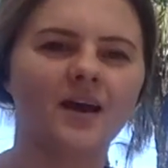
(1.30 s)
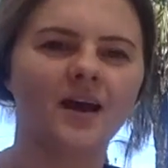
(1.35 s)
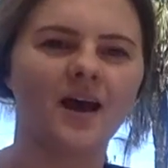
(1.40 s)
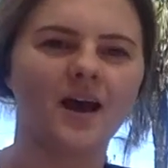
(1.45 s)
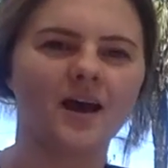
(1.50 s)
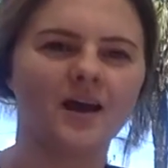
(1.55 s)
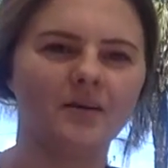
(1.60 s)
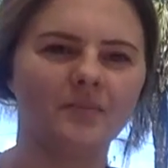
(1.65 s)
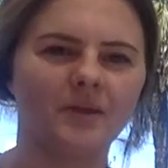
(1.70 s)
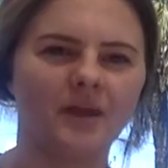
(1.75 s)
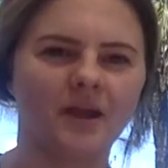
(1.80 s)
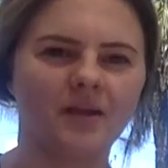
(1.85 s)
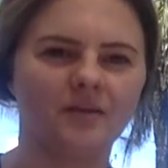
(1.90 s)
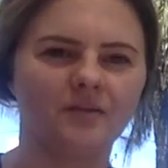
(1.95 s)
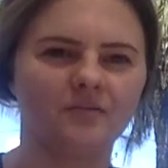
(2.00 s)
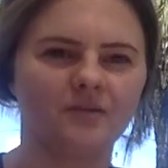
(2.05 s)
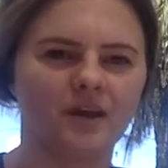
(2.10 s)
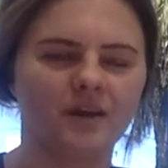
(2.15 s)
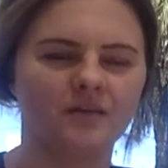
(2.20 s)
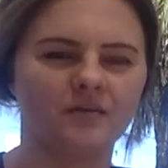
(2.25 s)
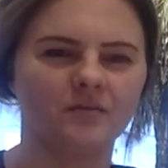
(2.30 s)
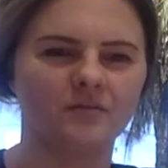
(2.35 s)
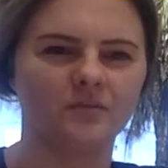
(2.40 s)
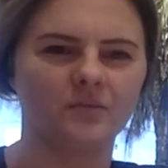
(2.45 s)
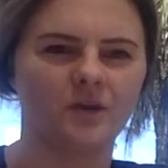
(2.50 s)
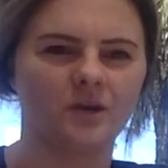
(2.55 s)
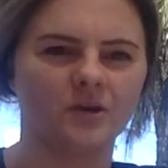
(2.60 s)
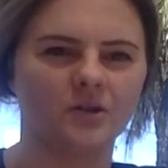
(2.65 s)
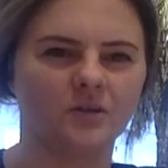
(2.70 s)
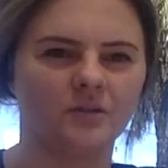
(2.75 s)
Hi, I'm Cayla Friend from
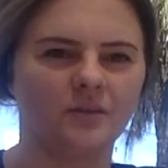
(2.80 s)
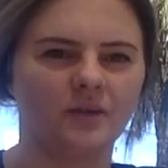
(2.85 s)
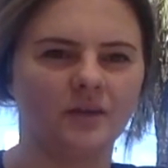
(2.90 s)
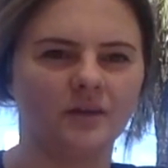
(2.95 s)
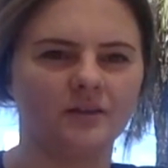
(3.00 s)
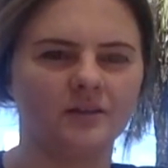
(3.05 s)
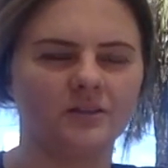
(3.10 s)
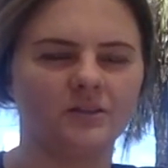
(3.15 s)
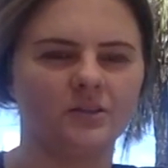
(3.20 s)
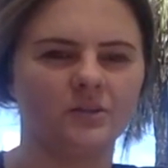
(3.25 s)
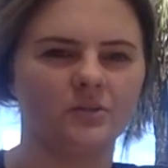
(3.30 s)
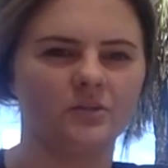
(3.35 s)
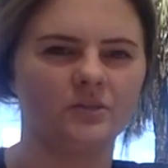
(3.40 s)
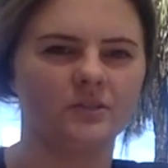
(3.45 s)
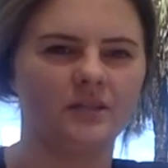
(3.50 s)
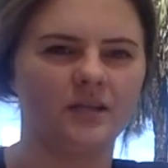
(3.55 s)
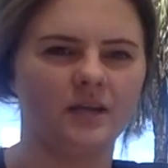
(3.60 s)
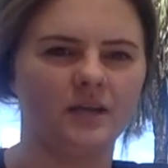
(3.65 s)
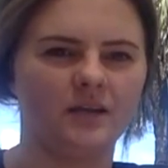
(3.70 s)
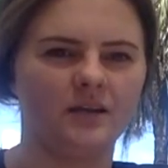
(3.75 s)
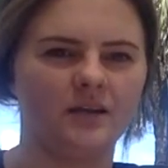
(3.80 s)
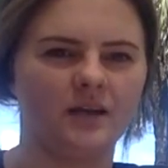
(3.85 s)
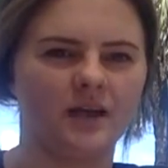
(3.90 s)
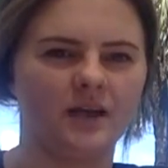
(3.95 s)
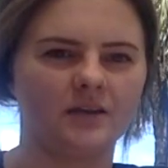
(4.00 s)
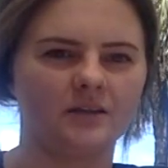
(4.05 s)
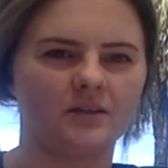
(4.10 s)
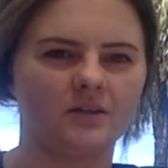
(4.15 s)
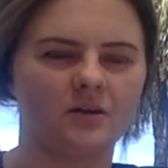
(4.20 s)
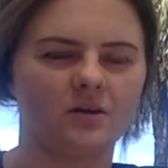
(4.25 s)
Dr. Mann's Tuesday
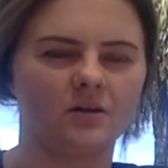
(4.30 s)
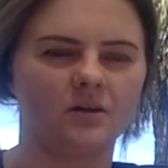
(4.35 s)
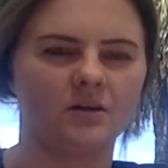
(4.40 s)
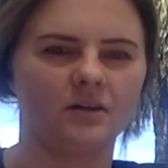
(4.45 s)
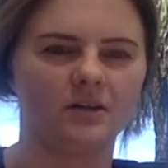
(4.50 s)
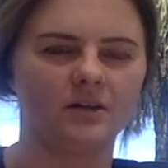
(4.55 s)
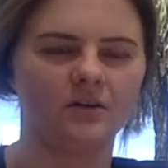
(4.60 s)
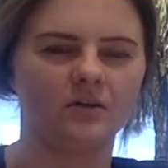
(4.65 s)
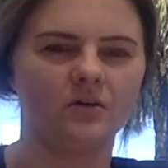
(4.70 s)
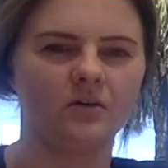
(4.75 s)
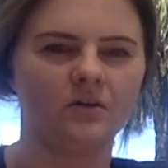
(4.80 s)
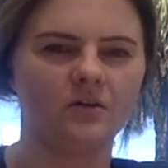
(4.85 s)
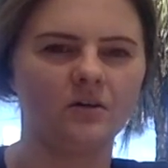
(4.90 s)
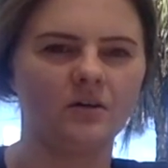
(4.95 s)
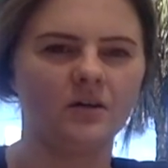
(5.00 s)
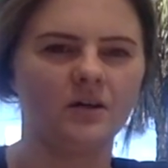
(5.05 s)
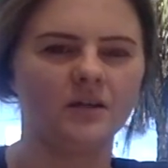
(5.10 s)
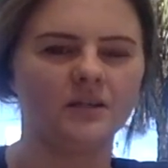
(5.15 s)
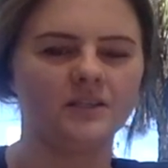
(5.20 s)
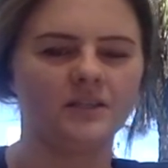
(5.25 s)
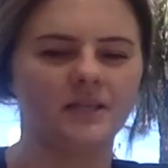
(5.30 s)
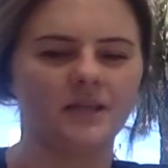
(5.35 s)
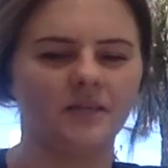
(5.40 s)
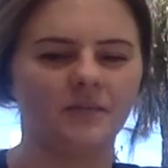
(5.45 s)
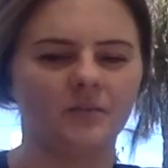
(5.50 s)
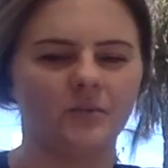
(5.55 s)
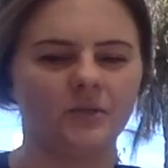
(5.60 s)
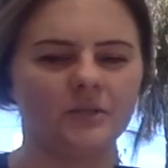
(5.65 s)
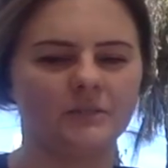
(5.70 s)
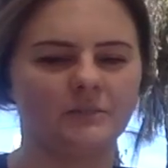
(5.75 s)
Nassau Clinical. Today
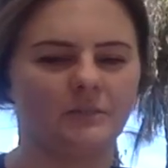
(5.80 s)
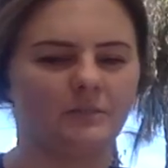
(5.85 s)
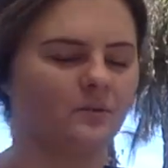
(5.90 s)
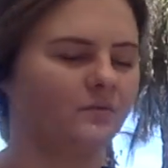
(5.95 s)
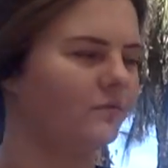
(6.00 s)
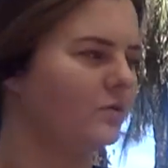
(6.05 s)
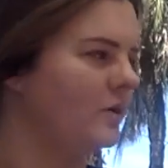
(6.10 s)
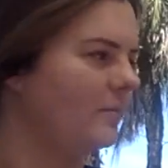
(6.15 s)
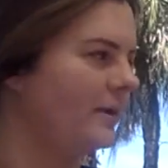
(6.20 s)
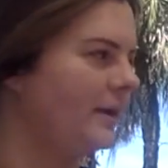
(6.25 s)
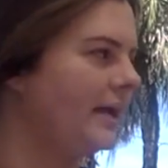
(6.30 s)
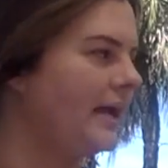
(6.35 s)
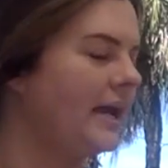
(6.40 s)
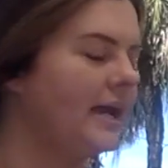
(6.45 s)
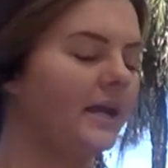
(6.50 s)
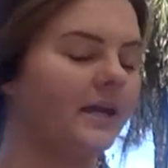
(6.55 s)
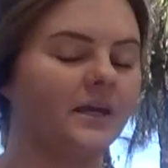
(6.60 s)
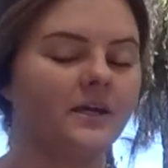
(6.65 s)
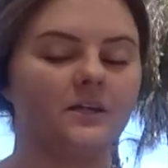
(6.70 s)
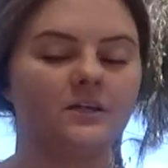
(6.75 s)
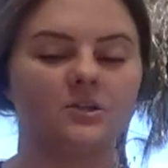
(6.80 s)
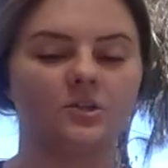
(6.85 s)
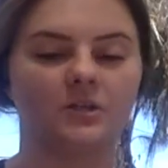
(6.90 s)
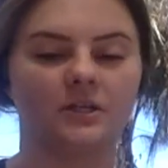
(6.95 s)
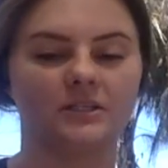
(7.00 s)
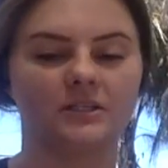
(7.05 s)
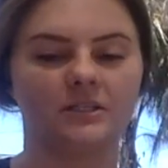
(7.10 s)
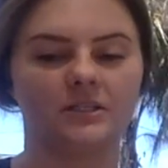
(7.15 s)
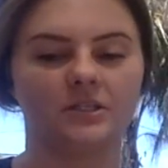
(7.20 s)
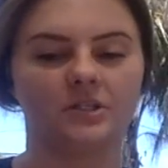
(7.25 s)
I'm going to be performing a
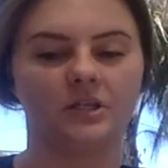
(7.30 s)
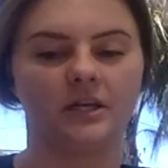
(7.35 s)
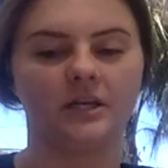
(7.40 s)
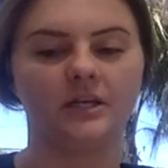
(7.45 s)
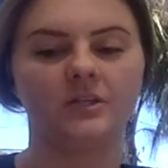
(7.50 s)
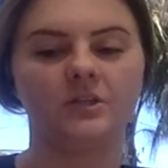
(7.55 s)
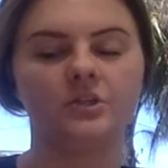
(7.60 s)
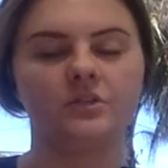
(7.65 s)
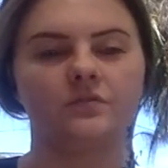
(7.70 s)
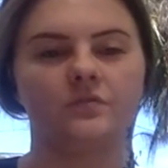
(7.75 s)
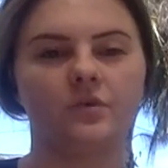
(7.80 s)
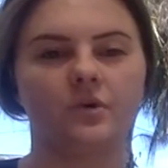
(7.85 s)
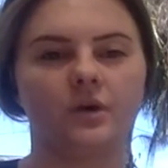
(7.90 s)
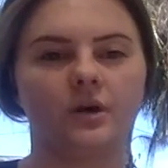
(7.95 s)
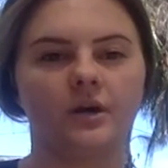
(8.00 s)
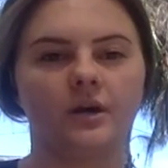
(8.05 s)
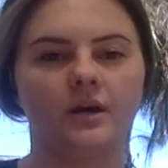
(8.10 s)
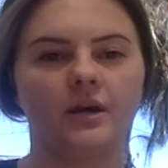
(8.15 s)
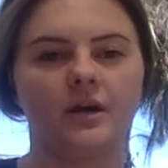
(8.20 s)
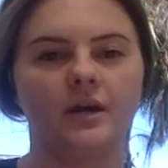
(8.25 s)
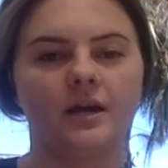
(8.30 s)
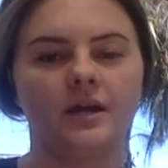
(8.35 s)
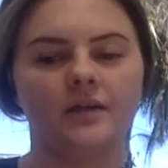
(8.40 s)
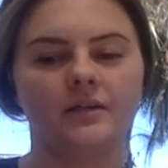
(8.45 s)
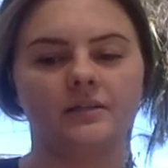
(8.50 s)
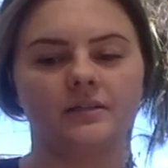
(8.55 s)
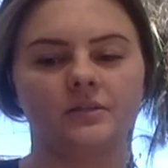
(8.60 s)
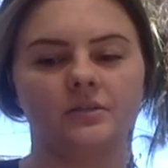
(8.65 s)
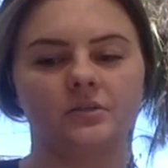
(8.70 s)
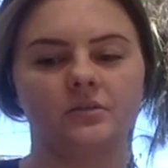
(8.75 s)
dressing change for a
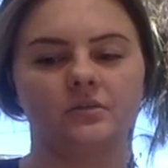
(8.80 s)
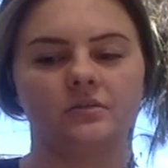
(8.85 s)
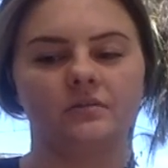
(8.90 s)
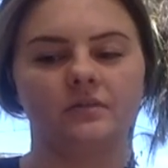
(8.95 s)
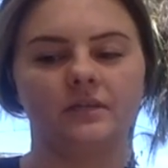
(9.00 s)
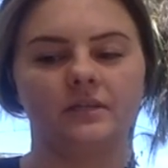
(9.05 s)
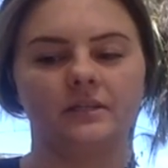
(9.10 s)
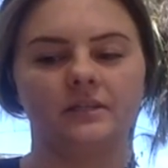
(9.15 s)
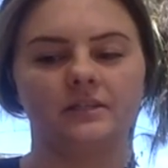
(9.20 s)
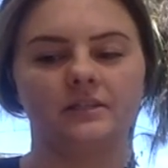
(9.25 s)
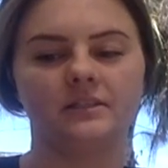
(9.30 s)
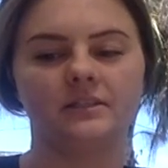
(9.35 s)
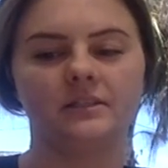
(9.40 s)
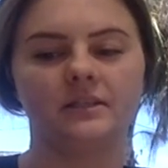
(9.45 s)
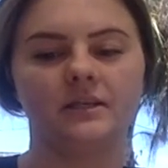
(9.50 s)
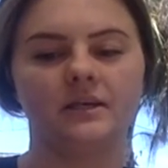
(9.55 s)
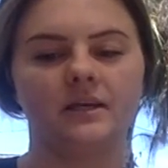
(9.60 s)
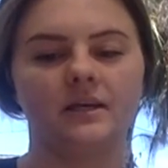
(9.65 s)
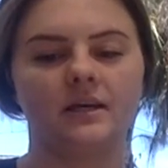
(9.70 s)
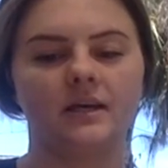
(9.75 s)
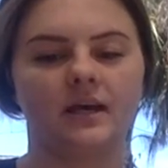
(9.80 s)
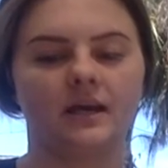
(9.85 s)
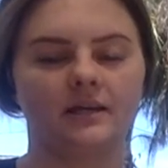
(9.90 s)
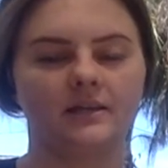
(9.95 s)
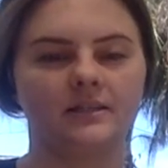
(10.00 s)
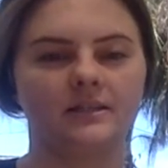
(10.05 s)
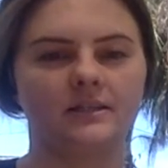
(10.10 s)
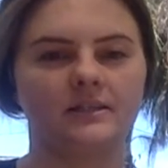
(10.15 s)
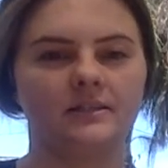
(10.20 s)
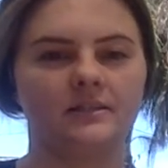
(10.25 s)
central venous
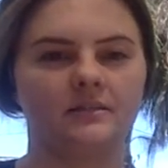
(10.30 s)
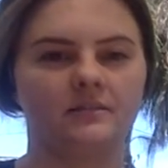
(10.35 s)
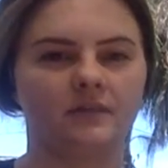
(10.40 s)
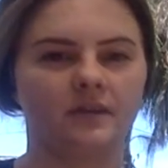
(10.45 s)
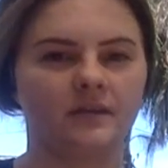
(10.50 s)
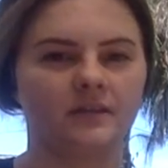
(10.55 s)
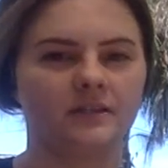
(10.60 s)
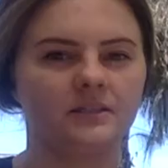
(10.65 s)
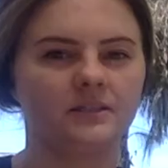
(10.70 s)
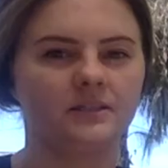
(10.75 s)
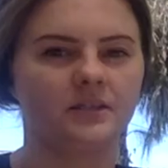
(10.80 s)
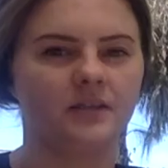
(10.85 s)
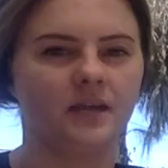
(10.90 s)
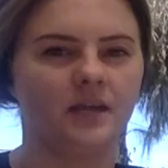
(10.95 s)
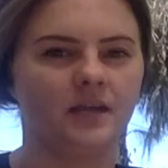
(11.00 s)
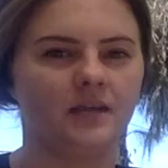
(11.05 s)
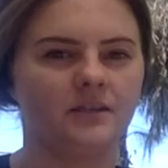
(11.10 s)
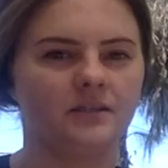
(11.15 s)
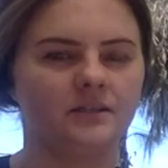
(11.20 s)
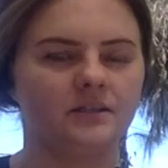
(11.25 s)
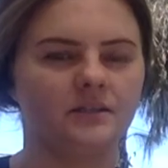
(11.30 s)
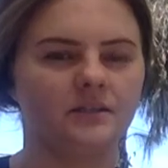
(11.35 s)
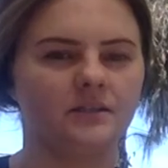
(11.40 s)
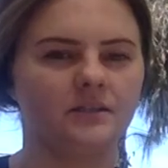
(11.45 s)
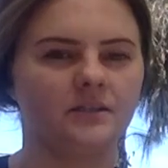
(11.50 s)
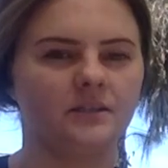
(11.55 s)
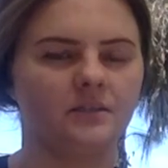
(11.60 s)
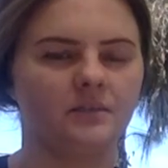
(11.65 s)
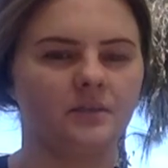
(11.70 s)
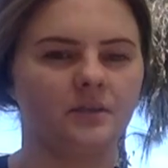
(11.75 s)
access device, and
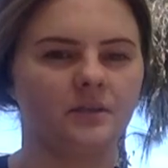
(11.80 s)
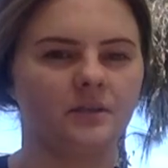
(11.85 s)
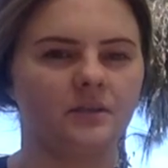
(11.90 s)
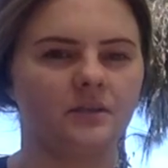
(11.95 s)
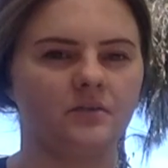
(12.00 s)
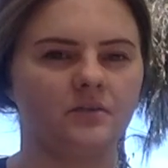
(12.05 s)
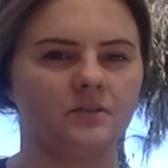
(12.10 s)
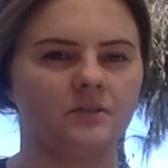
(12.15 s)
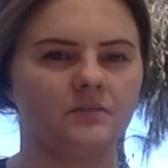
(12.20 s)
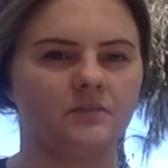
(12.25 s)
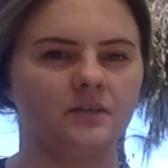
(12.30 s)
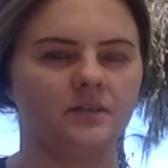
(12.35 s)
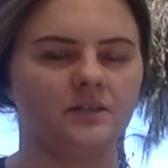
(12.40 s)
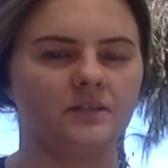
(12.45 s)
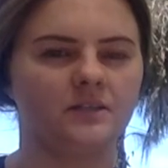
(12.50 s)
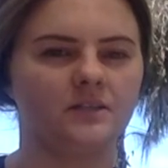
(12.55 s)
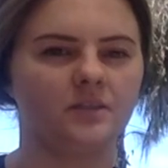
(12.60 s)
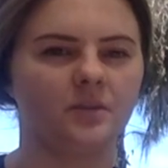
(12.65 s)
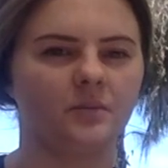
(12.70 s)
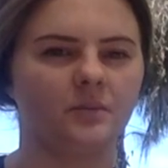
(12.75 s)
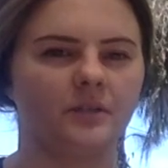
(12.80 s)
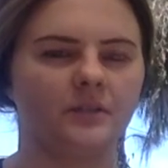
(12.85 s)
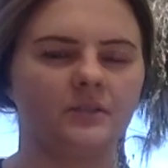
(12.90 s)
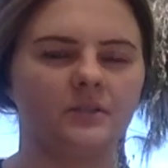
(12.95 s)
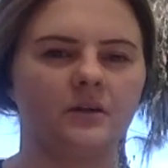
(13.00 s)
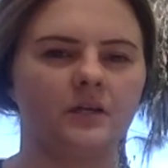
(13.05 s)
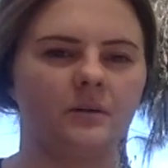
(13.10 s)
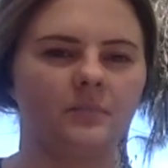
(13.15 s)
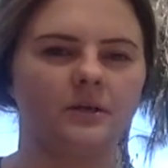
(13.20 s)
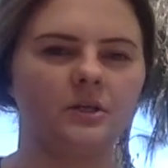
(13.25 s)
typically those devices are
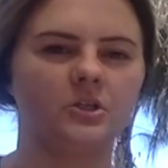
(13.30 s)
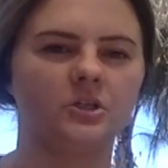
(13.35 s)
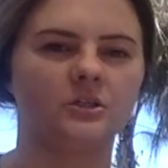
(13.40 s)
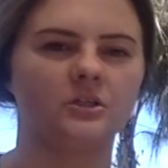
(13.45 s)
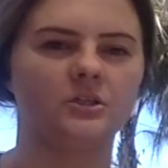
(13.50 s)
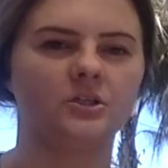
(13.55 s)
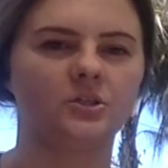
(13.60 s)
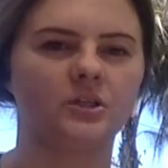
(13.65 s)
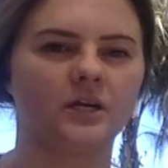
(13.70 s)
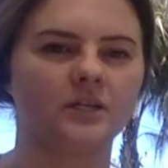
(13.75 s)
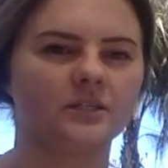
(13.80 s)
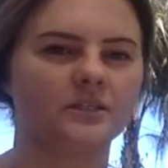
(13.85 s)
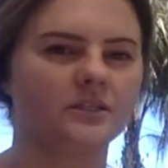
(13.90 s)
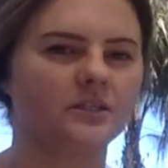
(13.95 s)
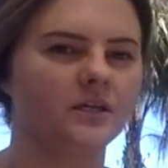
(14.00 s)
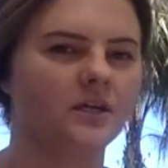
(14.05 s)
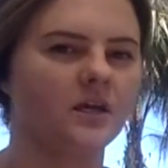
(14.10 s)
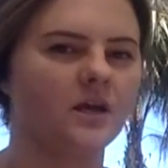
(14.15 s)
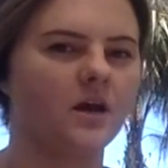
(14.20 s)
placed on the patient's chest,